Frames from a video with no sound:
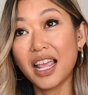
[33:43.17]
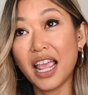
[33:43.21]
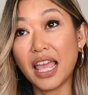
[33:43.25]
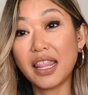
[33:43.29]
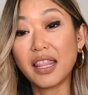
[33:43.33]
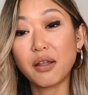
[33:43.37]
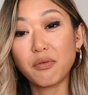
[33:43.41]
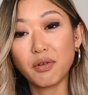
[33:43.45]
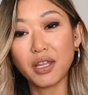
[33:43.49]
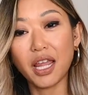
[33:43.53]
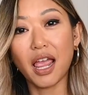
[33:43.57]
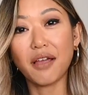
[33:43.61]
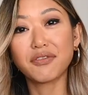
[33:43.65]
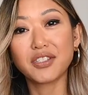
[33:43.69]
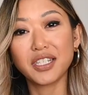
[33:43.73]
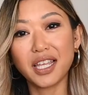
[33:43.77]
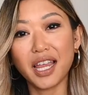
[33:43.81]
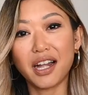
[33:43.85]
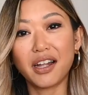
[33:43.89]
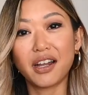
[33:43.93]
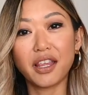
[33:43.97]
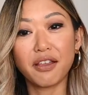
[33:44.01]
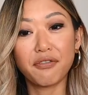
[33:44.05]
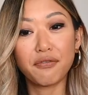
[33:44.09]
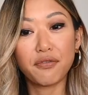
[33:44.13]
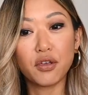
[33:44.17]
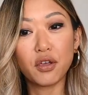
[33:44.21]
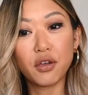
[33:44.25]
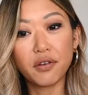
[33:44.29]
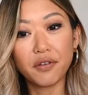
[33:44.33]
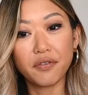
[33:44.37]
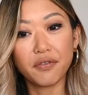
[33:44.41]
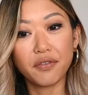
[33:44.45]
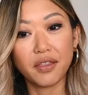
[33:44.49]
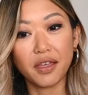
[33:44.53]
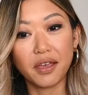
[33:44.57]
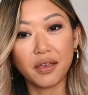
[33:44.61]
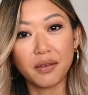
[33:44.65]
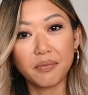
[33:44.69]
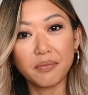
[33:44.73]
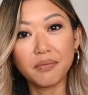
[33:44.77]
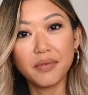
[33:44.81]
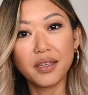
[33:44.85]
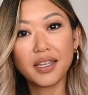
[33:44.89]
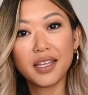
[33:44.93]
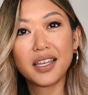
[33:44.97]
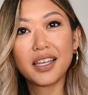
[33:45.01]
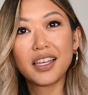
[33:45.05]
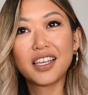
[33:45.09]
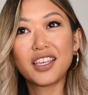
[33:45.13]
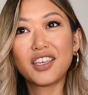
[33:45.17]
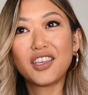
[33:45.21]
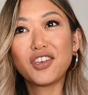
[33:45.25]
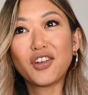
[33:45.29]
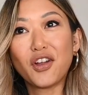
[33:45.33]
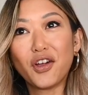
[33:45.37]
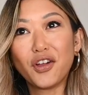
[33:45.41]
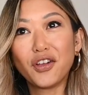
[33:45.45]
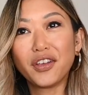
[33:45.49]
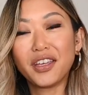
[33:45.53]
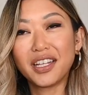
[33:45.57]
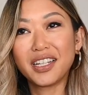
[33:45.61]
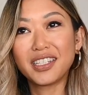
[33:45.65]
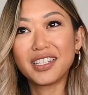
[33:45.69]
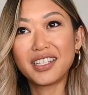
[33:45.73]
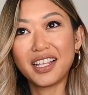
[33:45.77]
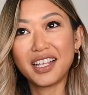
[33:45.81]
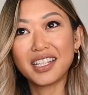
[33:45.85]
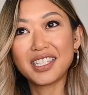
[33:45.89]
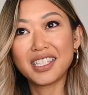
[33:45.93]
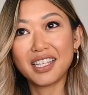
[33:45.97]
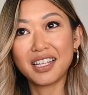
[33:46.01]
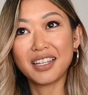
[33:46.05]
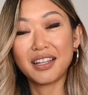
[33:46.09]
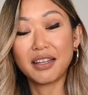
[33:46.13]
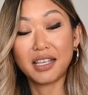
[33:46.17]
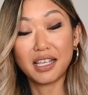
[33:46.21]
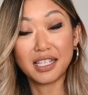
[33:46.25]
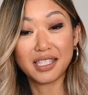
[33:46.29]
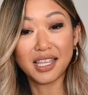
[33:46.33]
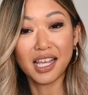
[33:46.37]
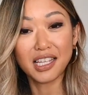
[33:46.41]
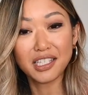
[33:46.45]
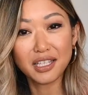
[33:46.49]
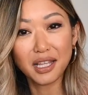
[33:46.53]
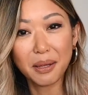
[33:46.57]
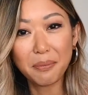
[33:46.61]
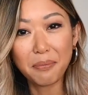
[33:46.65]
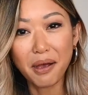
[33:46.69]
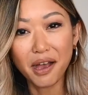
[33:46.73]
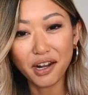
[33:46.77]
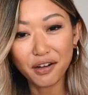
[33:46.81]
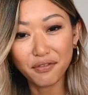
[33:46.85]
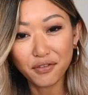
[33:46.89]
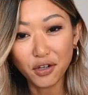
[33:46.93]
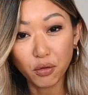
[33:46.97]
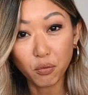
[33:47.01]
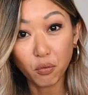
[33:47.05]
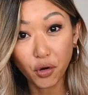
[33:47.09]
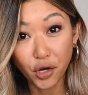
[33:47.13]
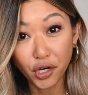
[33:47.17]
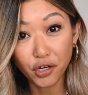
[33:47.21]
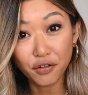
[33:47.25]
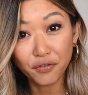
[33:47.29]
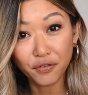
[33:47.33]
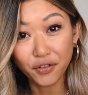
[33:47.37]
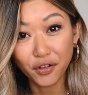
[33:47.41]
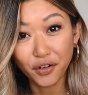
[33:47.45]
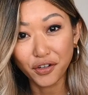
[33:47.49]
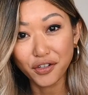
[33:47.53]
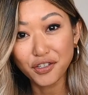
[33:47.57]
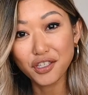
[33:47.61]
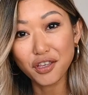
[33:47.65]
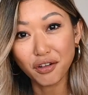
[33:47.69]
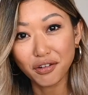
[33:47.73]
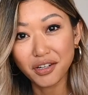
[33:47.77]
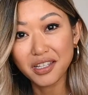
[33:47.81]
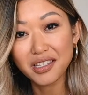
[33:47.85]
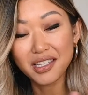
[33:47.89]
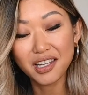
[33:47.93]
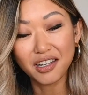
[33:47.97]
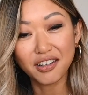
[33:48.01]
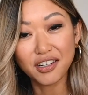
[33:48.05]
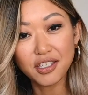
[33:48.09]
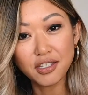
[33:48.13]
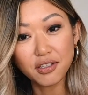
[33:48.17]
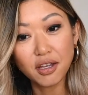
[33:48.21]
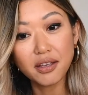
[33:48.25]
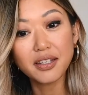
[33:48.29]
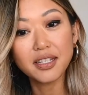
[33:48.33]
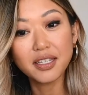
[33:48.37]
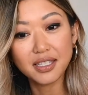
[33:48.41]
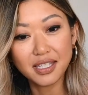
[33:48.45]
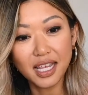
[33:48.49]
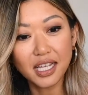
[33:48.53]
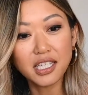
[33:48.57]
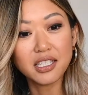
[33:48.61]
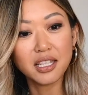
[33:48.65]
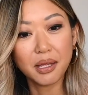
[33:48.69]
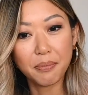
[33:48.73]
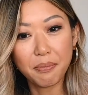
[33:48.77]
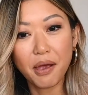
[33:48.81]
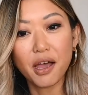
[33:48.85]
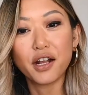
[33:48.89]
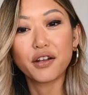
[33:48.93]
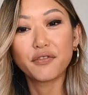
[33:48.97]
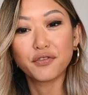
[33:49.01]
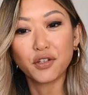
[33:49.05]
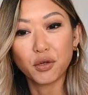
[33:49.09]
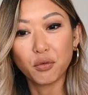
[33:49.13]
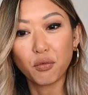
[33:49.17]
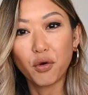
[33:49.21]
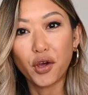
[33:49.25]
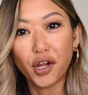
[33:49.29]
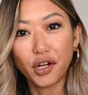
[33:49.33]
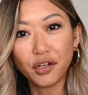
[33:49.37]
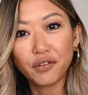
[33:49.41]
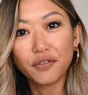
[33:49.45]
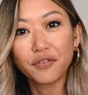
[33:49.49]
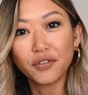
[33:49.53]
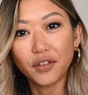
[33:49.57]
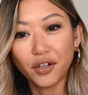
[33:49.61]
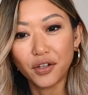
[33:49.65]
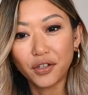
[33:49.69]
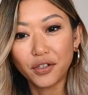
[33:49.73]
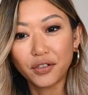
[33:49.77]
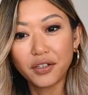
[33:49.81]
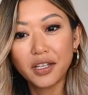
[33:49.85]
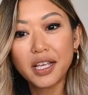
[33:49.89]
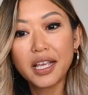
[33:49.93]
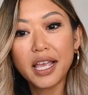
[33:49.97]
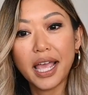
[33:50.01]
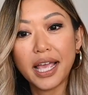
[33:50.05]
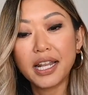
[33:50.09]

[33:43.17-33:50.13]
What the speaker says: And then when you have to carry a few of them, it's actually part of your workflow. So on a serious note, it's actually part of your workflow.